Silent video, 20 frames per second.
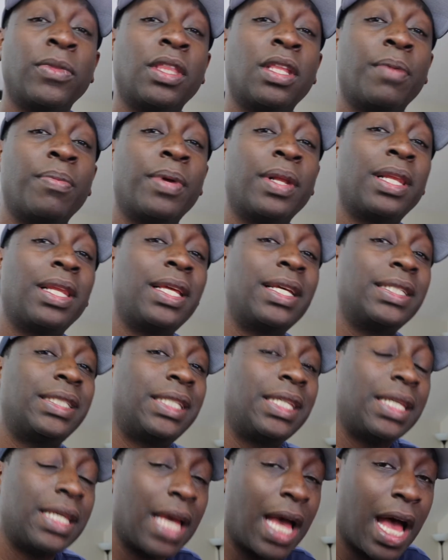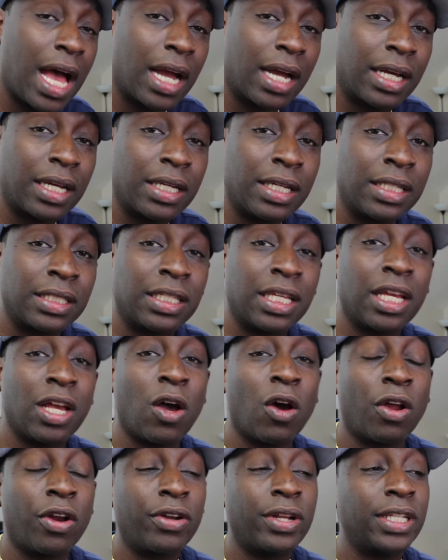the Balenciagas,
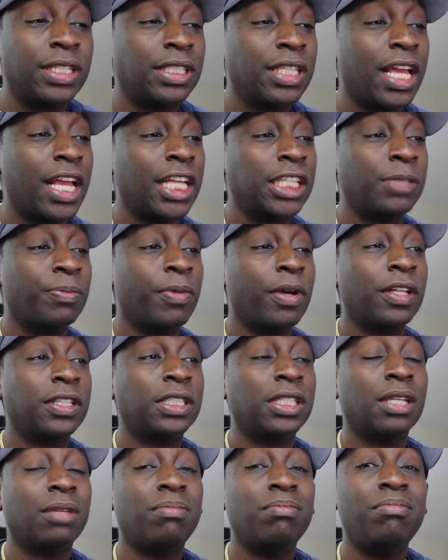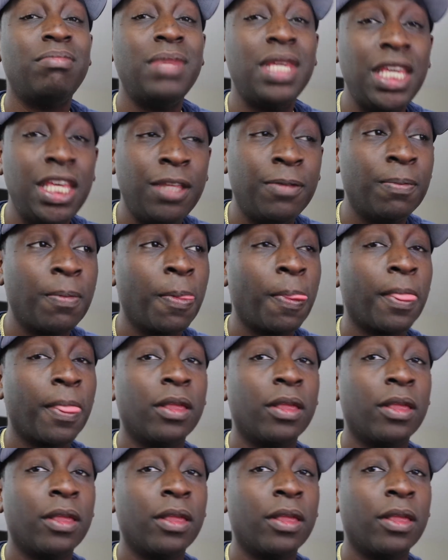and all of these things, but to me,